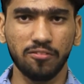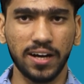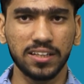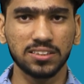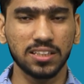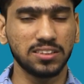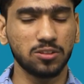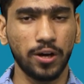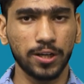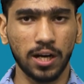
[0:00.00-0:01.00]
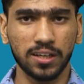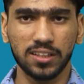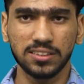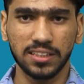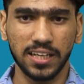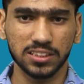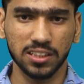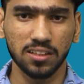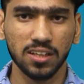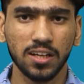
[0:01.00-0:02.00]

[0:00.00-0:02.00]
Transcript: why this is going under this reaction.